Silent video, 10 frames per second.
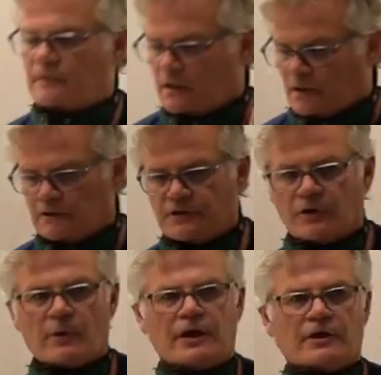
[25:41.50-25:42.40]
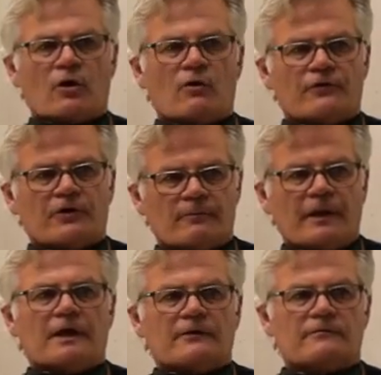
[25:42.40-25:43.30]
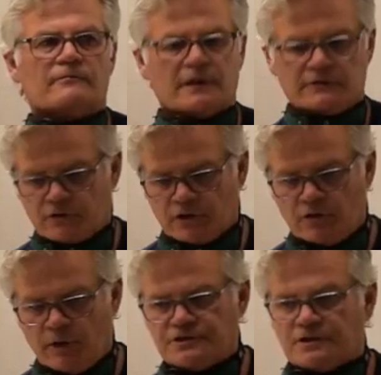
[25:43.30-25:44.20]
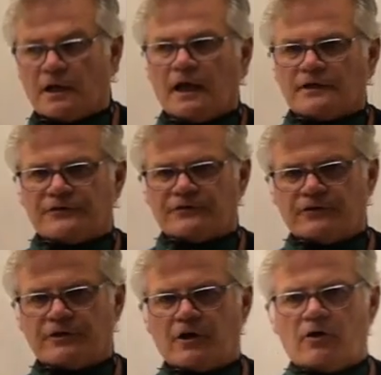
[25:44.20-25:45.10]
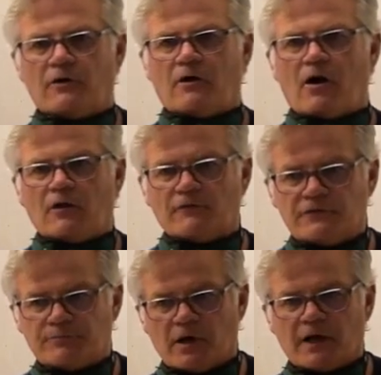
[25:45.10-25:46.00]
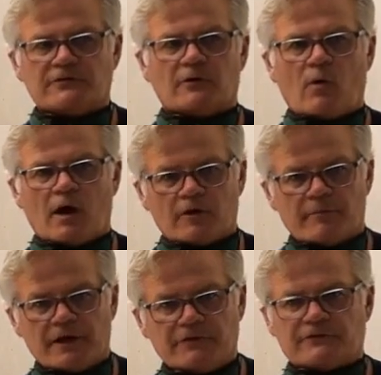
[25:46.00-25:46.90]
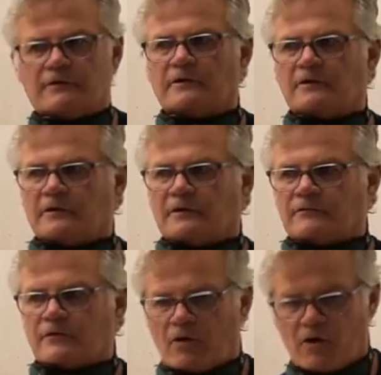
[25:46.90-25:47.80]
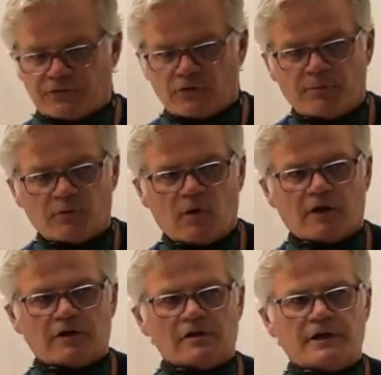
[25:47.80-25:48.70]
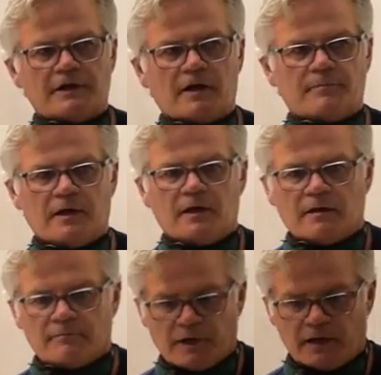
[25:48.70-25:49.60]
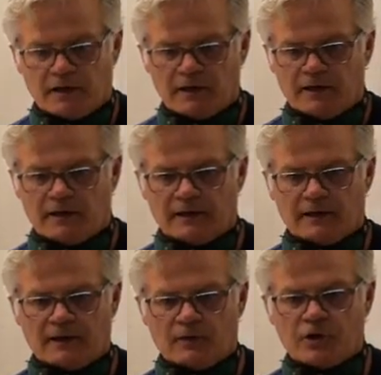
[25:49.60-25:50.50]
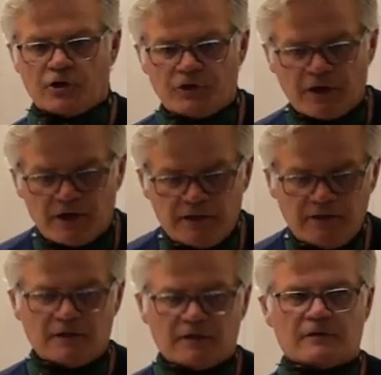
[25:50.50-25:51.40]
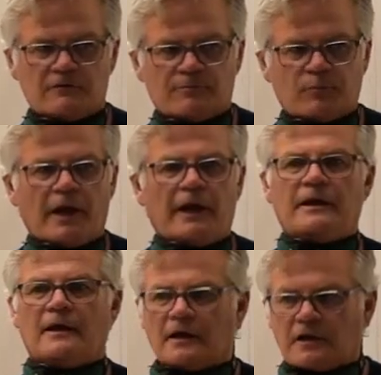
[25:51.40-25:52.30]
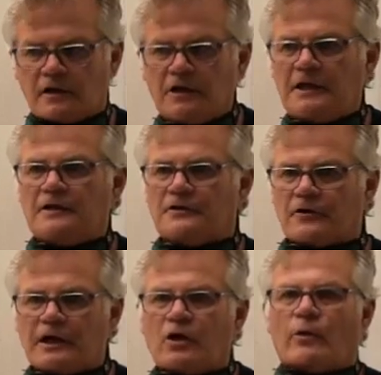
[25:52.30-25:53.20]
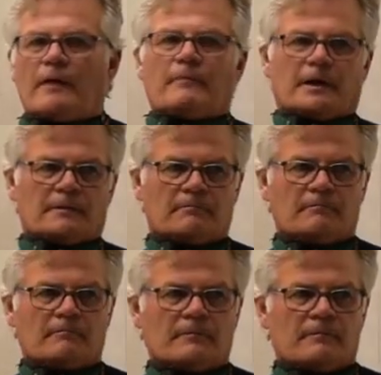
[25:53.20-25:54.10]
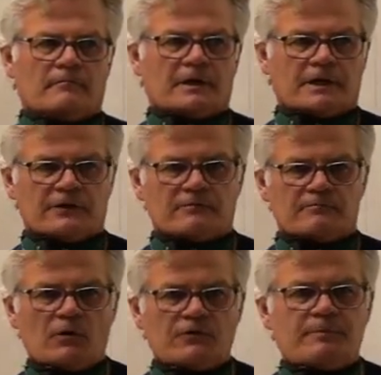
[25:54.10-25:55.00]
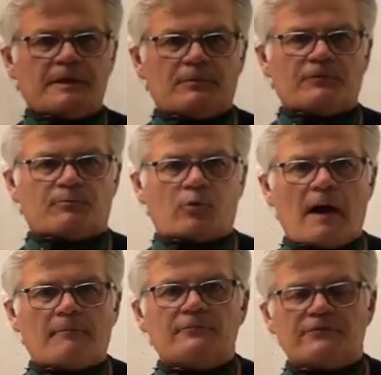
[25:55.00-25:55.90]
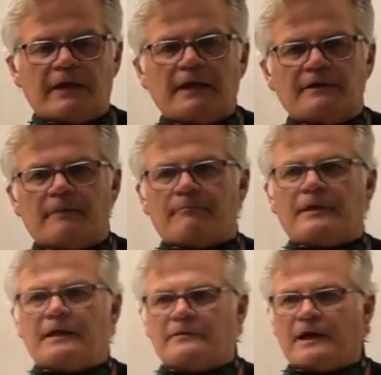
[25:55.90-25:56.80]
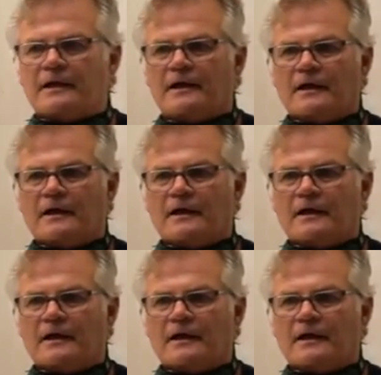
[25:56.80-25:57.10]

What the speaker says: and you're ready to go for your paints. That's a good question. Just so you know, all of these products are water-based. They're all soap and water cleanup, but when you're done spraying, clean your equipment. Because most people's problems end up being that their